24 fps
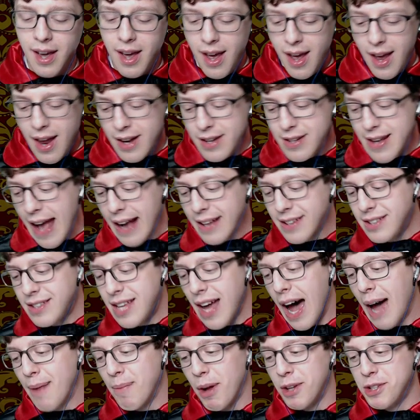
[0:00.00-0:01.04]
Next
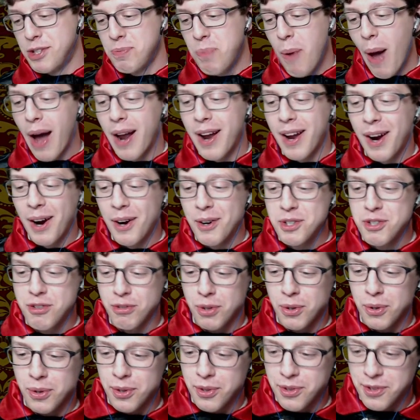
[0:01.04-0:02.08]
time on Splatterhouse
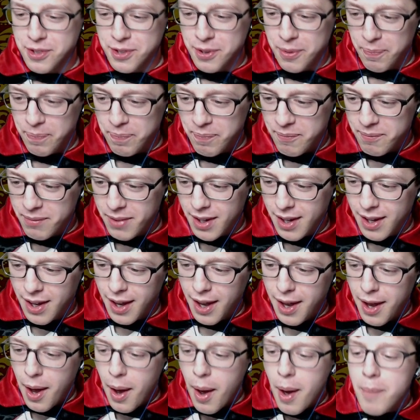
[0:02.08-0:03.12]
Rules.
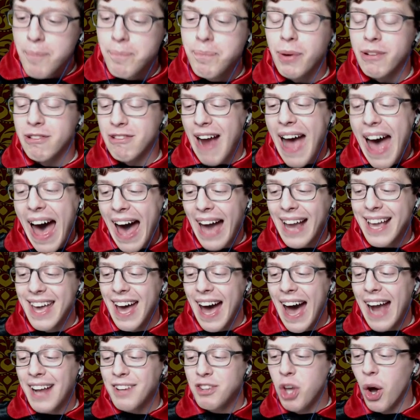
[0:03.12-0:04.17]
"Barack,
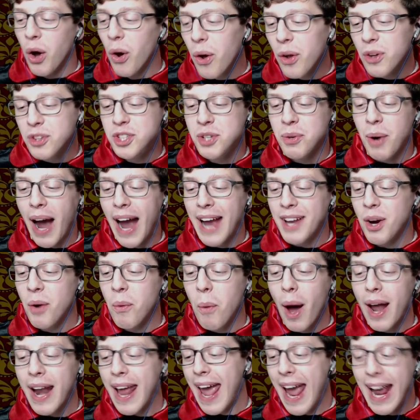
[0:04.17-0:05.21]
I told you I don't
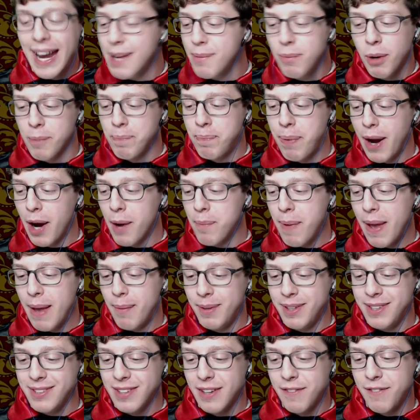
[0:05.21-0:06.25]
want any more bear
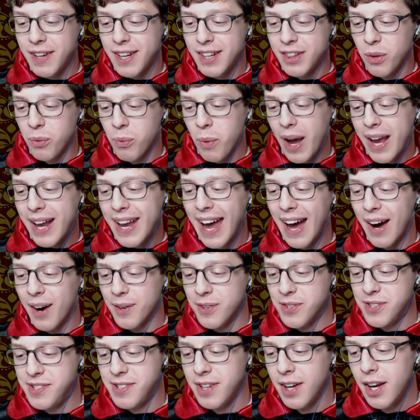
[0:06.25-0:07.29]
babies living in the White
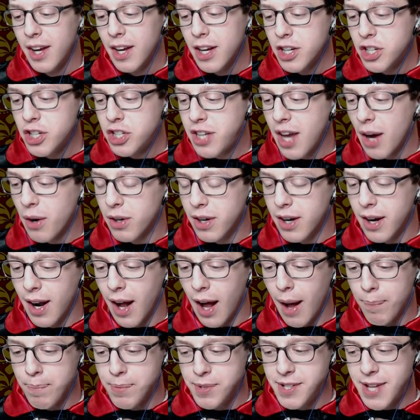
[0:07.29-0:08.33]
House," shouted an
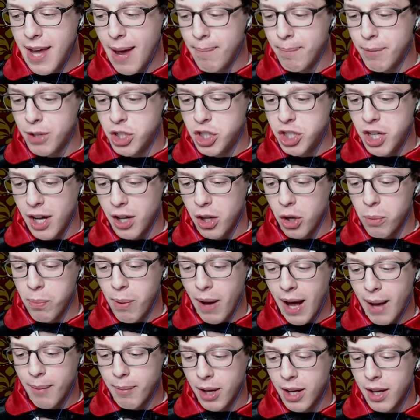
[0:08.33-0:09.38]
upset Michelle
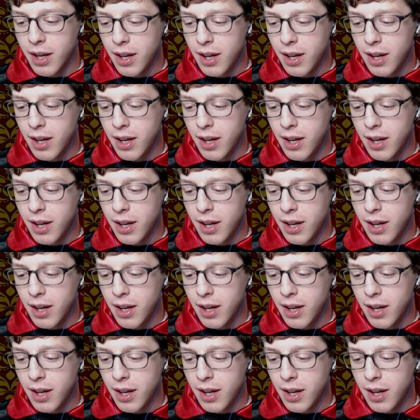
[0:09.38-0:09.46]
Obama.